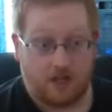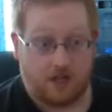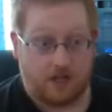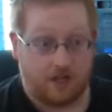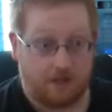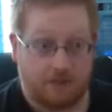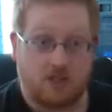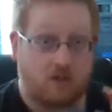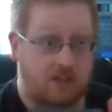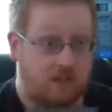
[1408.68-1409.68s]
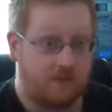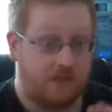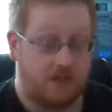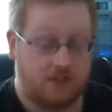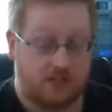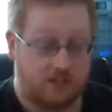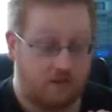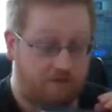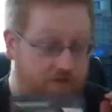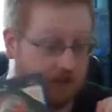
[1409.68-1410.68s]
But console versions
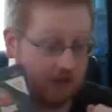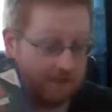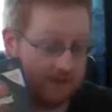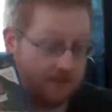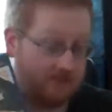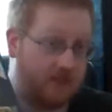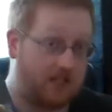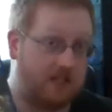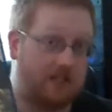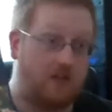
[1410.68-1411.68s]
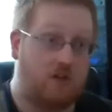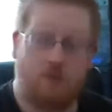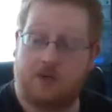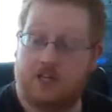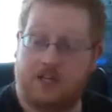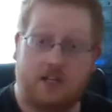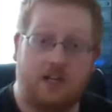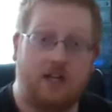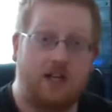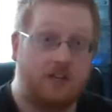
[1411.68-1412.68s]
go for a lot of money as well, so when I
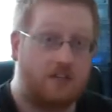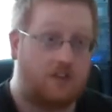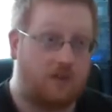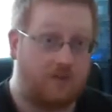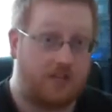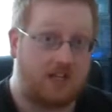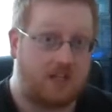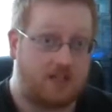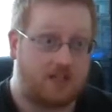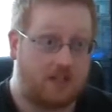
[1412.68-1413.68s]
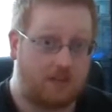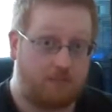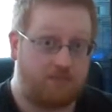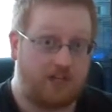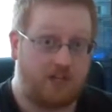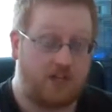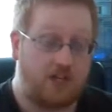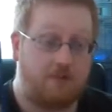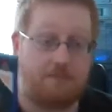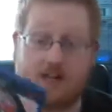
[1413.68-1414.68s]
saw this pretty
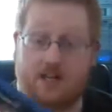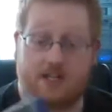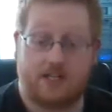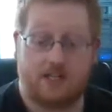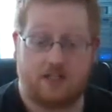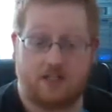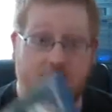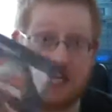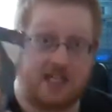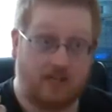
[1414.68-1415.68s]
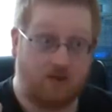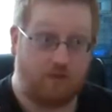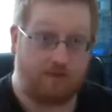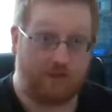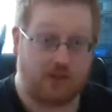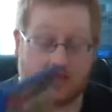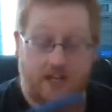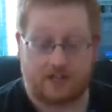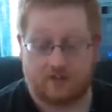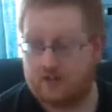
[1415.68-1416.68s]
cheap, I snagged it up for the
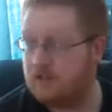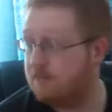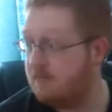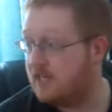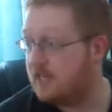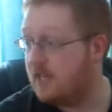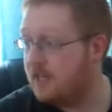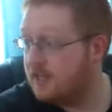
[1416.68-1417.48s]
collection, mainly.